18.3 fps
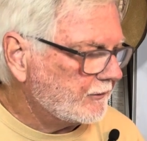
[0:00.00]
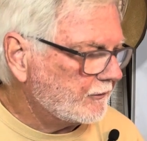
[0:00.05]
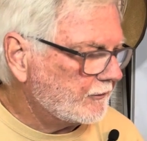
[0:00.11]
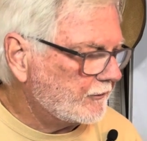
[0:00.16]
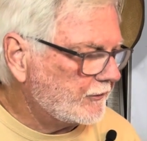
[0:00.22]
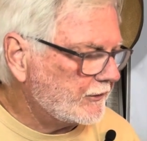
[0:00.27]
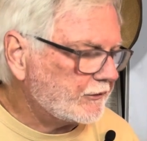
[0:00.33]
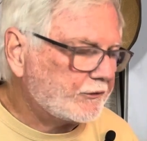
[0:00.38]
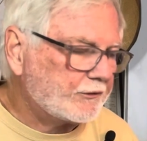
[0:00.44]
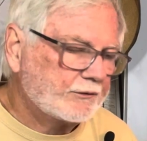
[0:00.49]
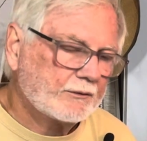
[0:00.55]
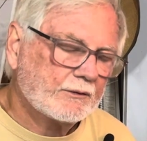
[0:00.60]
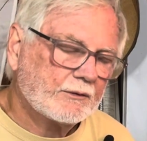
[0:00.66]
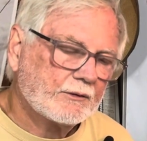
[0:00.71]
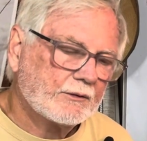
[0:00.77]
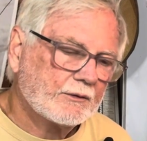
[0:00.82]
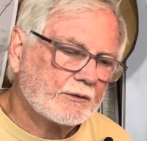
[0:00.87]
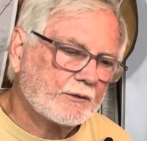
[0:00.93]
This
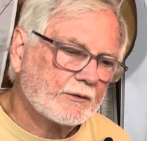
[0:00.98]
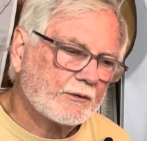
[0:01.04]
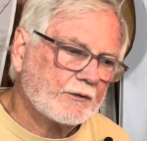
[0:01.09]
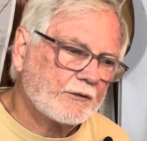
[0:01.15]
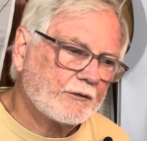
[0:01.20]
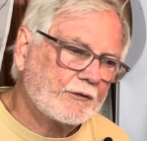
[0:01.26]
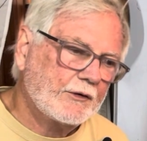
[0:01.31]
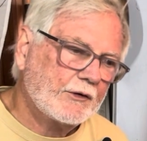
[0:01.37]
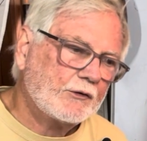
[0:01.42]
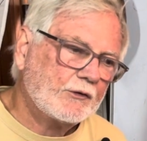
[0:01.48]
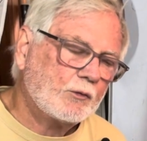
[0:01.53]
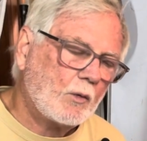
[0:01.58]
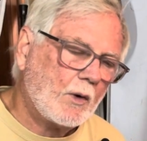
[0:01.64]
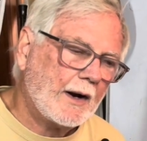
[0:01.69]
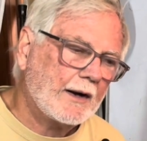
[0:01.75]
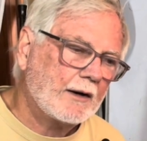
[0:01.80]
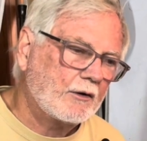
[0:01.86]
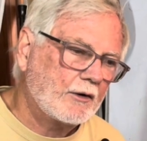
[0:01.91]

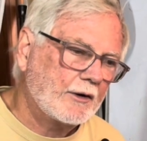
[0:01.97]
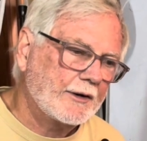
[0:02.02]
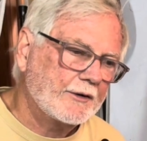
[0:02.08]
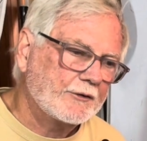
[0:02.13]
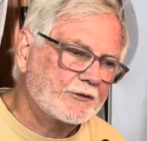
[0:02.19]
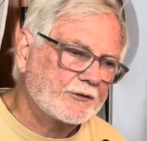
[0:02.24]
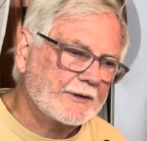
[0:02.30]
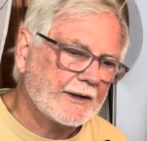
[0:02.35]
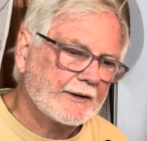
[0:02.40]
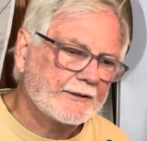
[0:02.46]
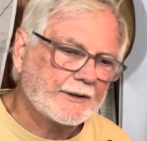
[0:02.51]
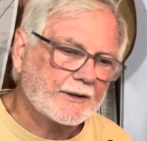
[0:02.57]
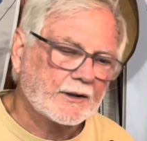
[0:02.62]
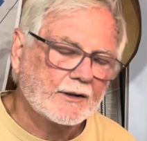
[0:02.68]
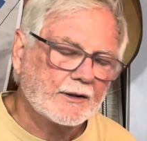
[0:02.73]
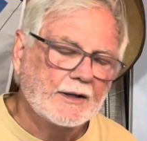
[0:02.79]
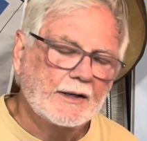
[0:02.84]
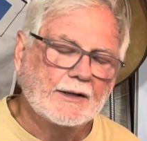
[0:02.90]
wire harness down
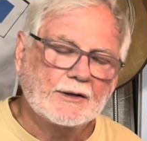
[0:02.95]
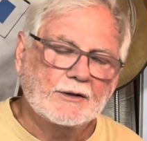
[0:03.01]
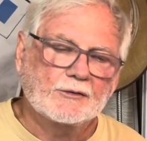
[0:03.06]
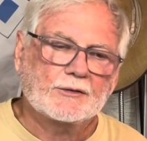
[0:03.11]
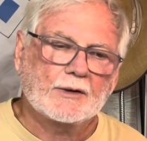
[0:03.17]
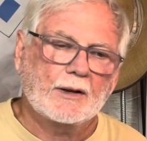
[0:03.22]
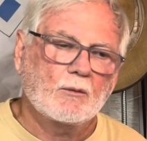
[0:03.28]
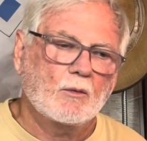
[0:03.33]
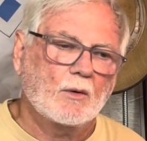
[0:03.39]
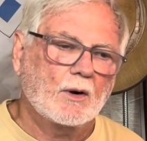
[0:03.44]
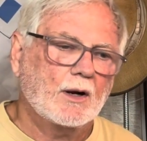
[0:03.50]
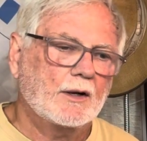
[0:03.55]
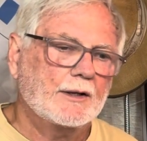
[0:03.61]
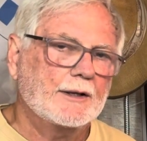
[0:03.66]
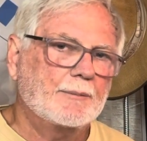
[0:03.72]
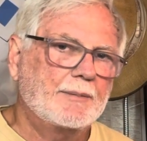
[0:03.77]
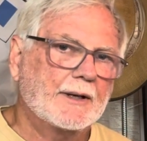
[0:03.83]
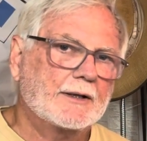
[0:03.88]
here You say, well,
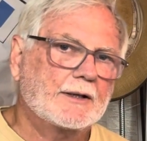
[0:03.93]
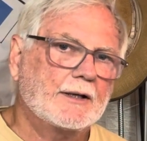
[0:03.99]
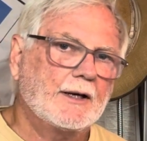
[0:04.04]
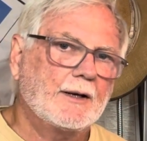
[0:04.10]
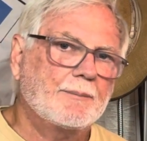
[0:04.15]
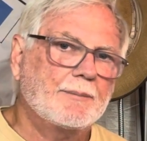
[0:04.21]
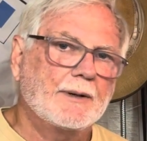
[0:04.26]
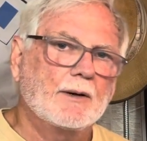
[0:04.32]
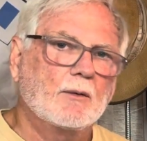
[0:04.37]
you pick up and